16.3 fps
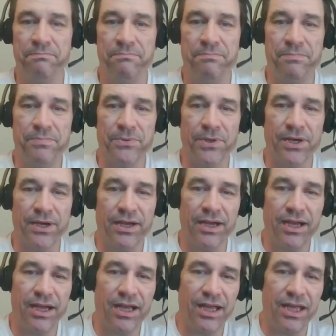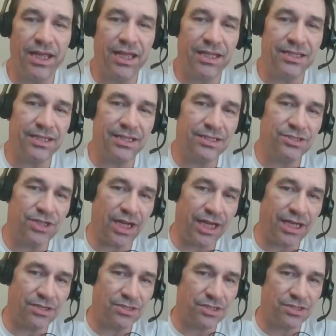but the
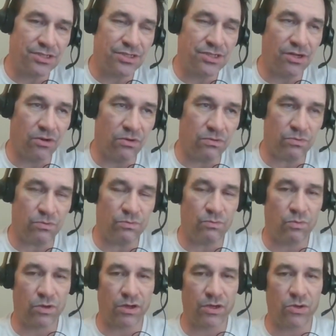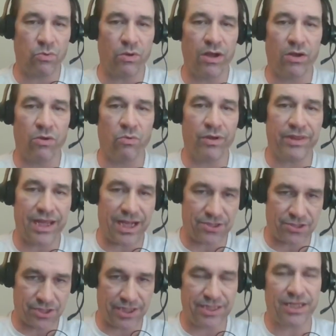changes don't work well with
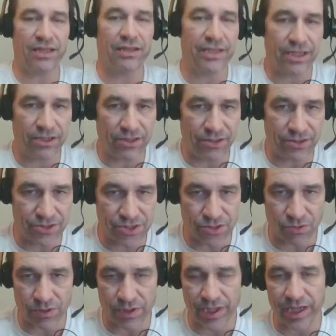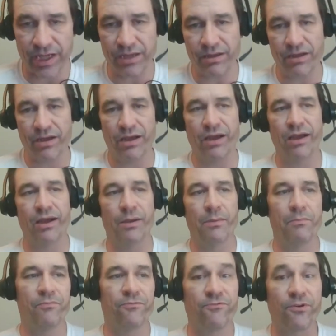actually telling a good story.
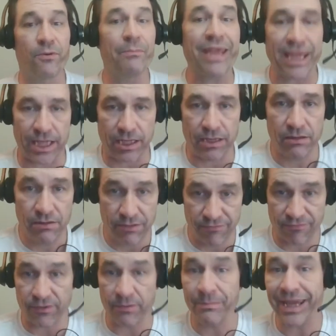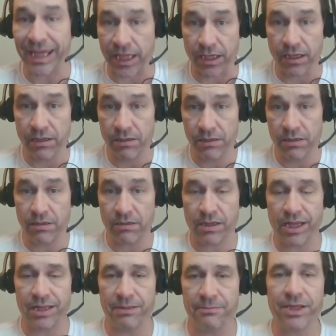Um, for me, for me.
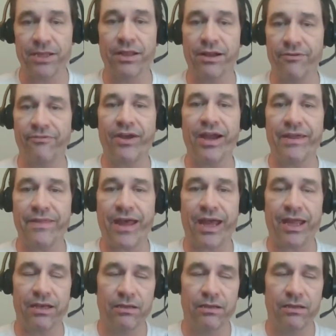Okay, let me clarify that.